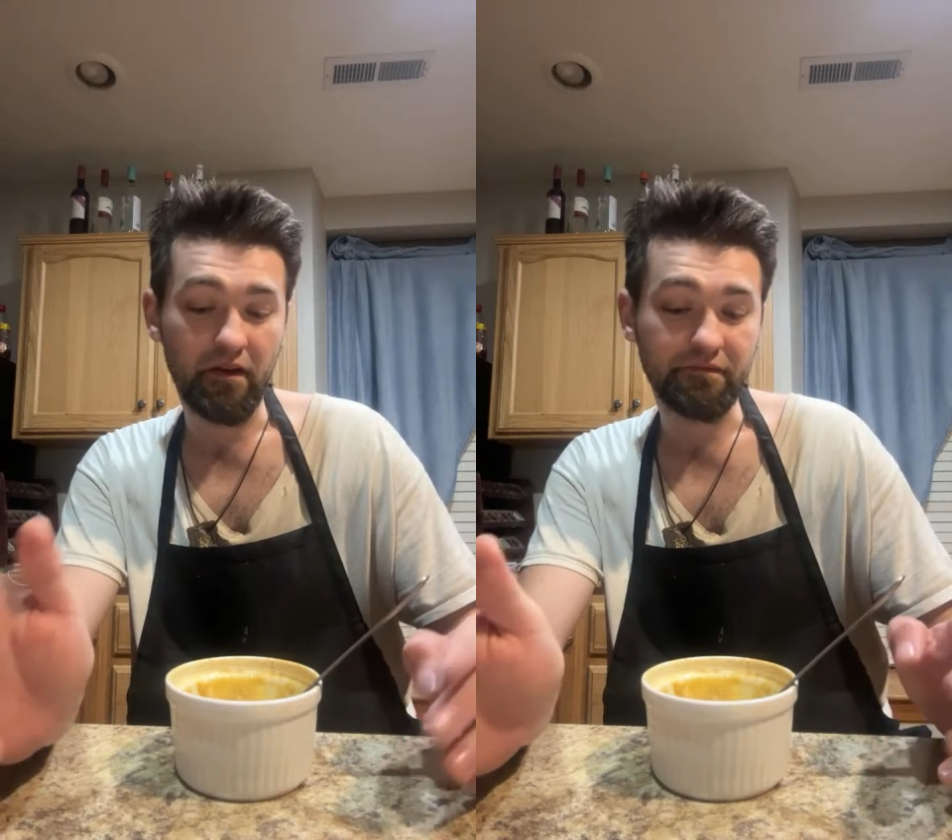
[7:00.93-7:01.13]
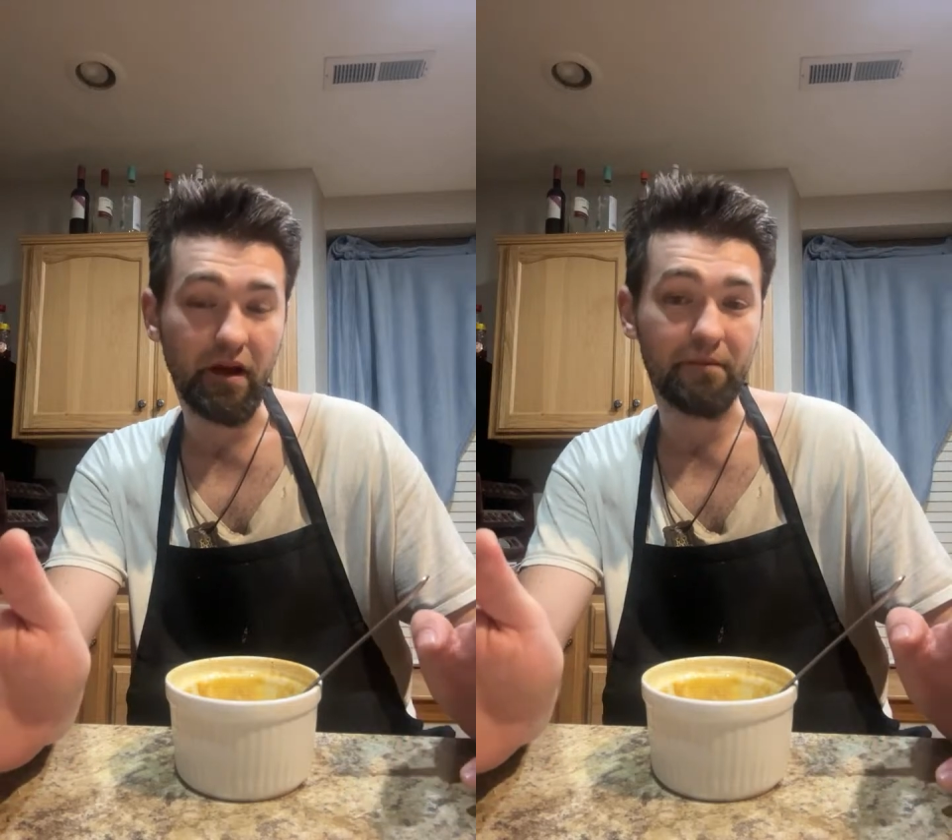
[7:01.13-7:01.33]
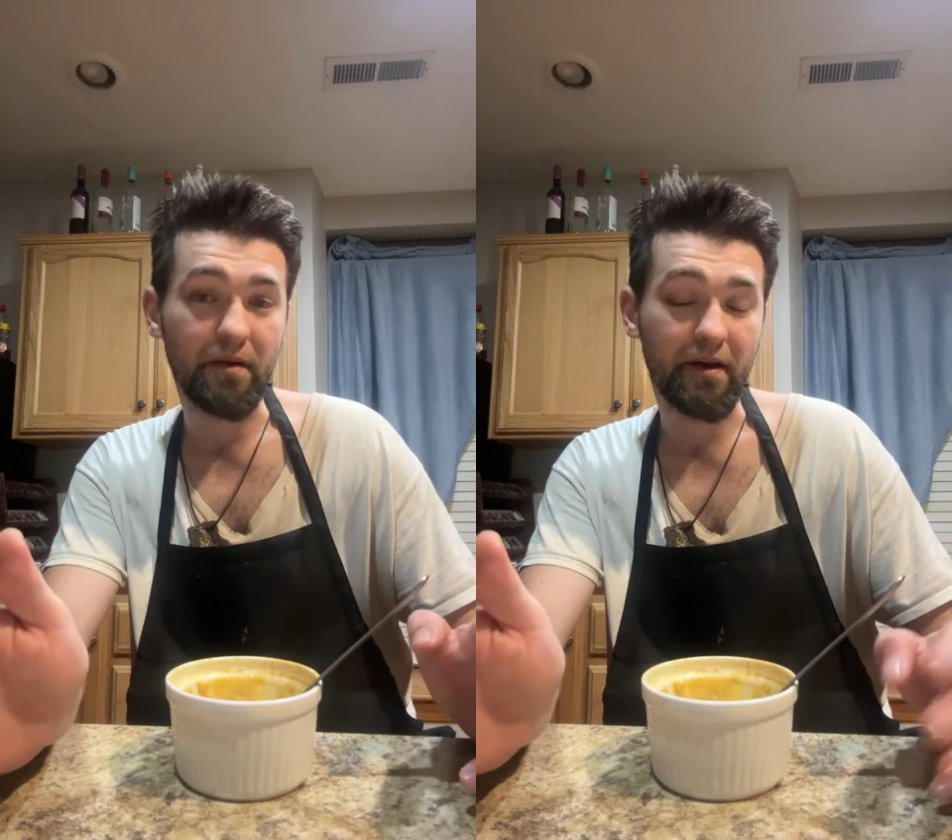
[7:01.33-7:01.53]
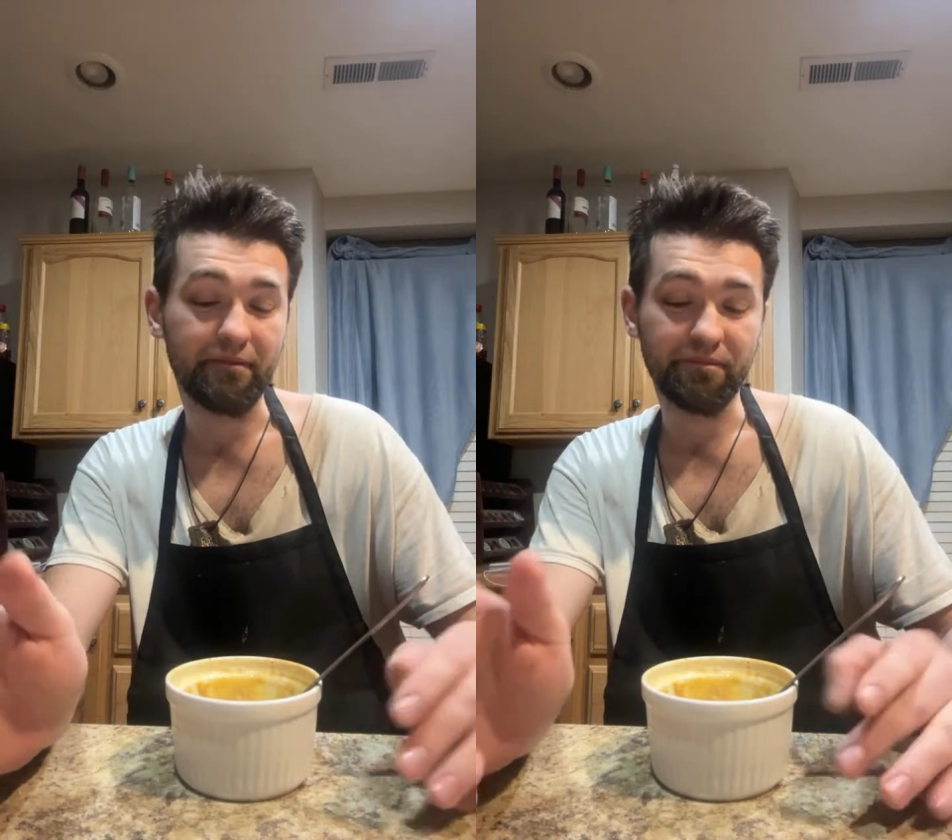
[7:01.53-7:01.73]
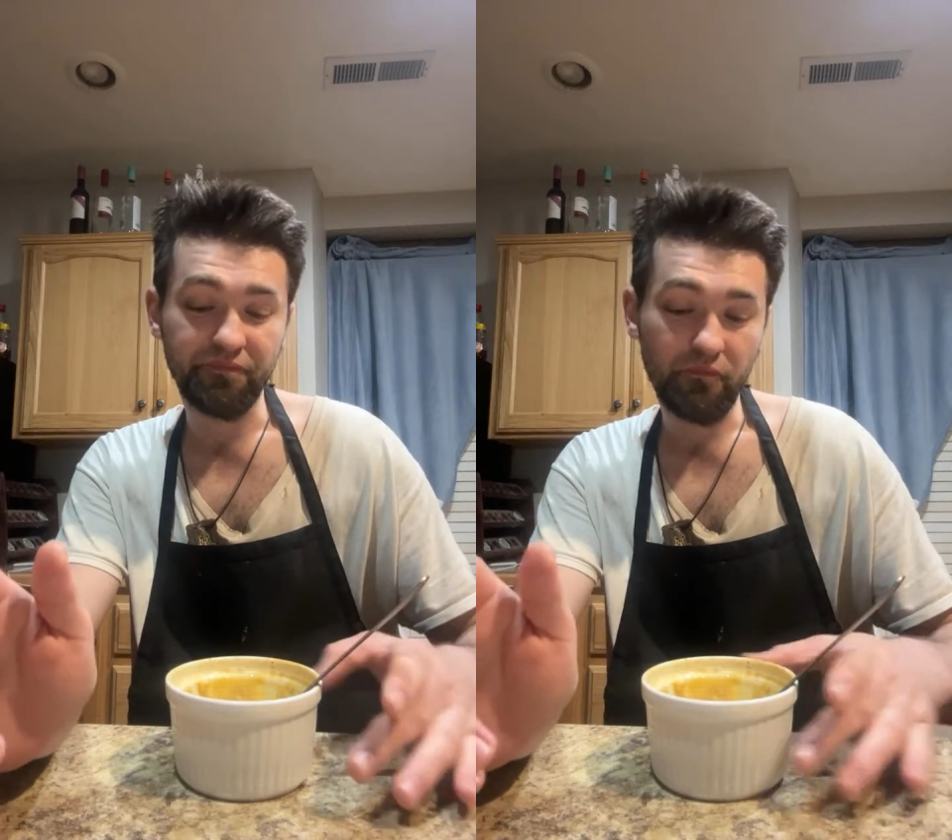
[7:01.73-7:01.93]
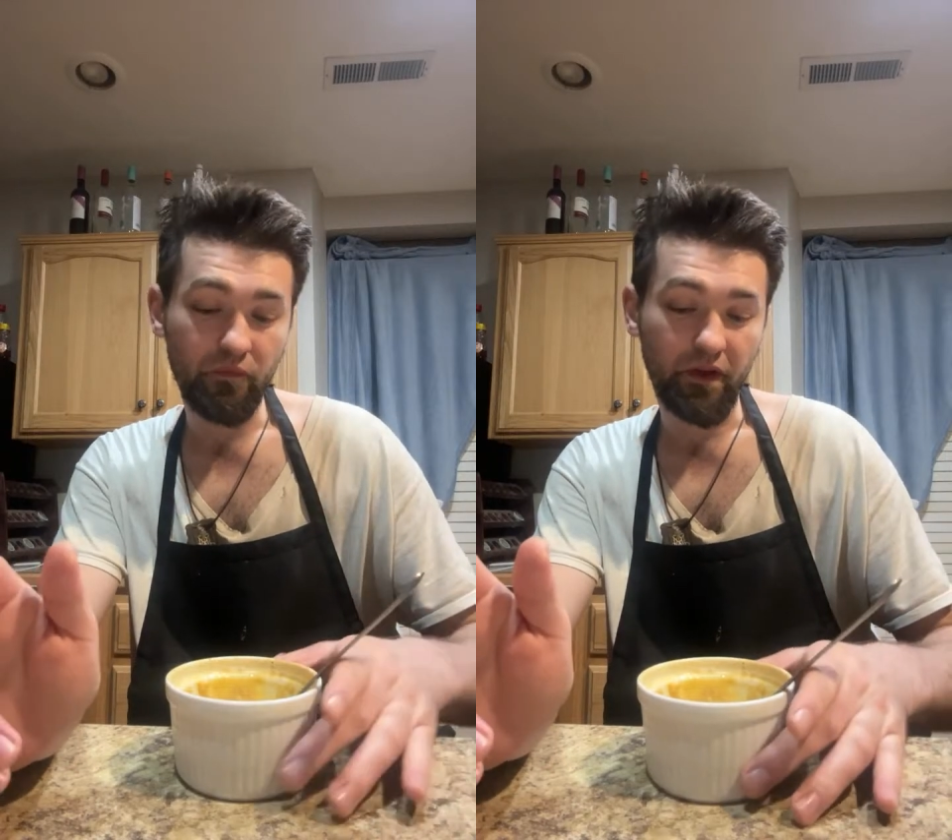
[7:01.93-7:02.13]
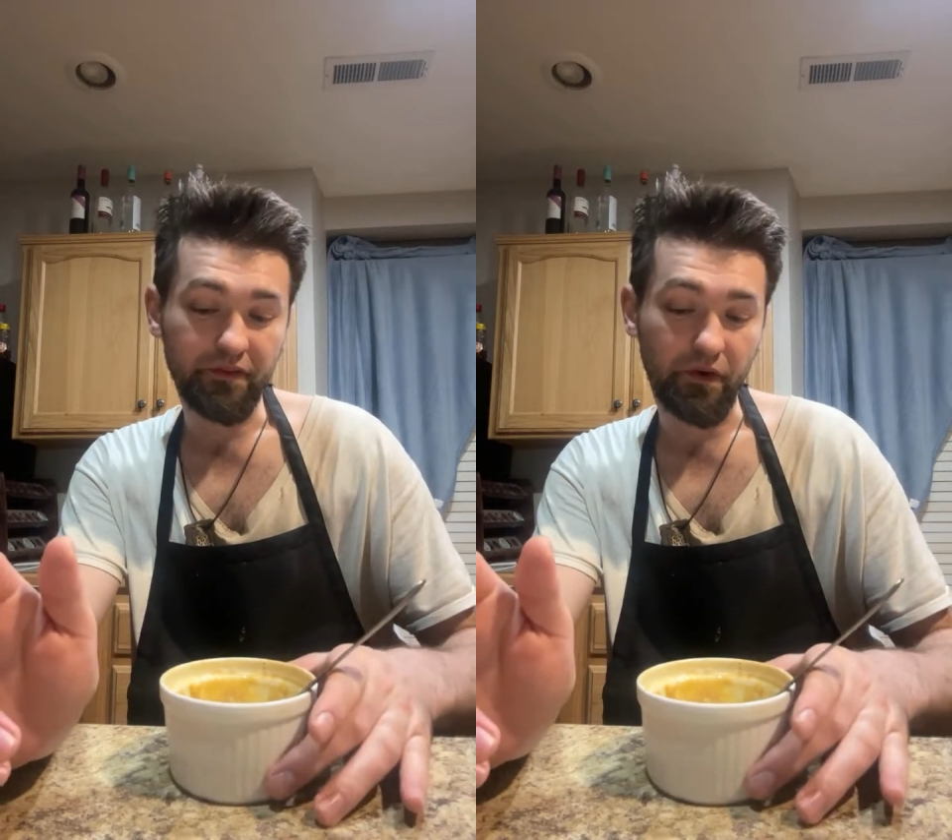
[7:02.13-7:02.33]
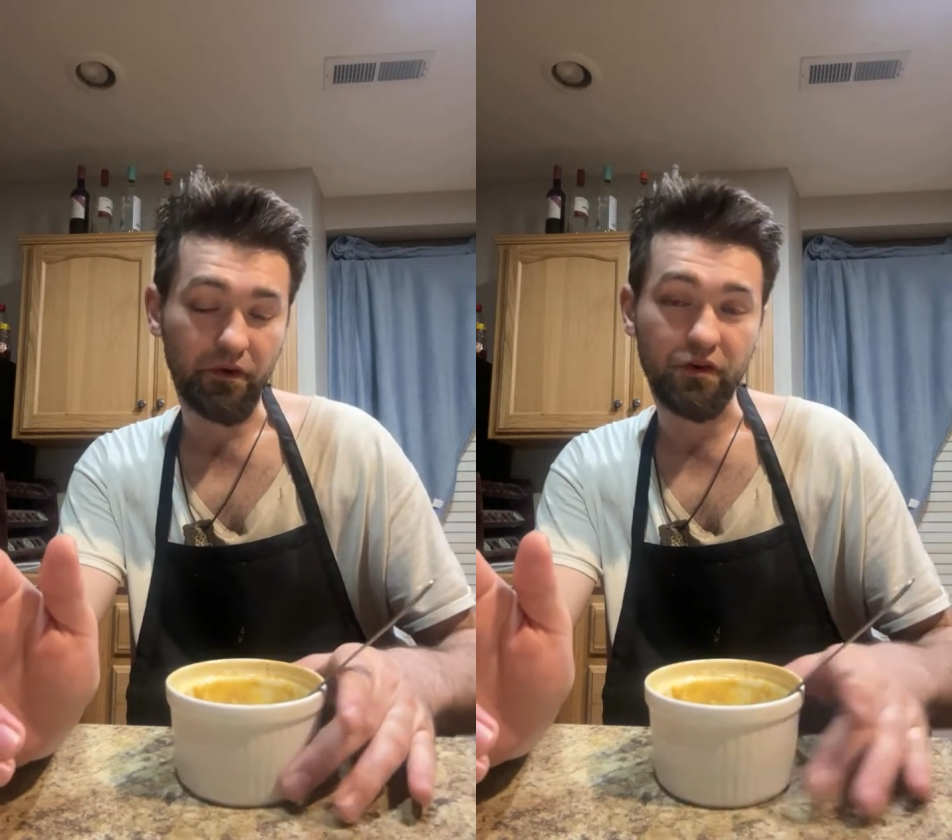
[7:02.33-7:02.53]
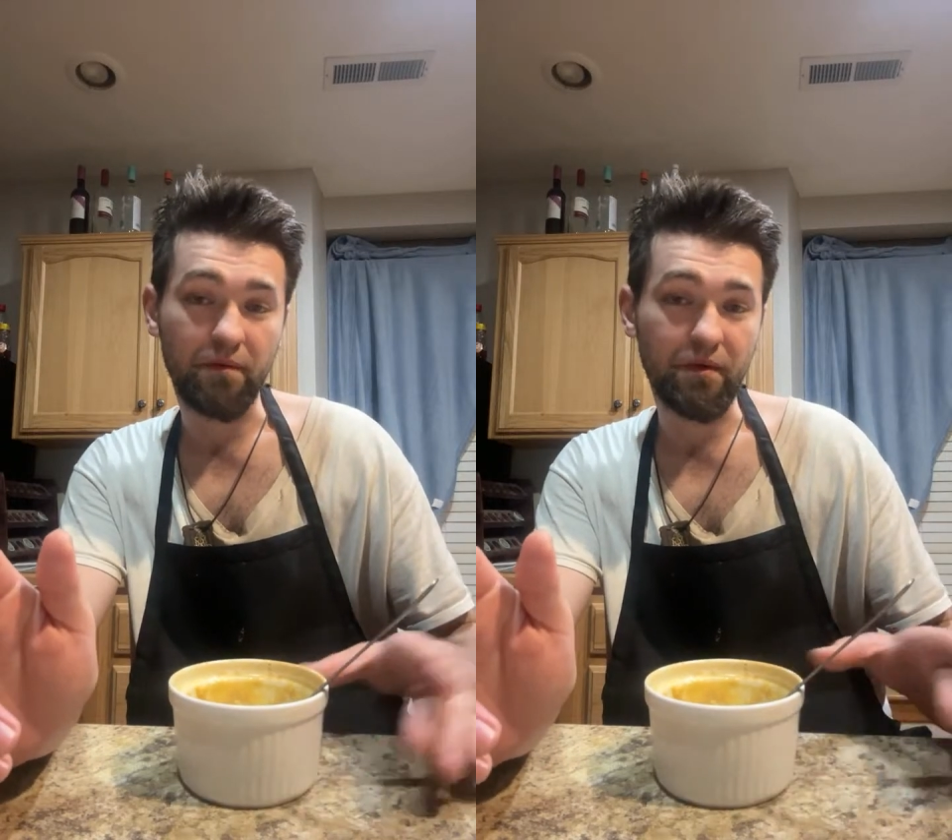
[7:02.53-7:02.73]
Not bad. So creme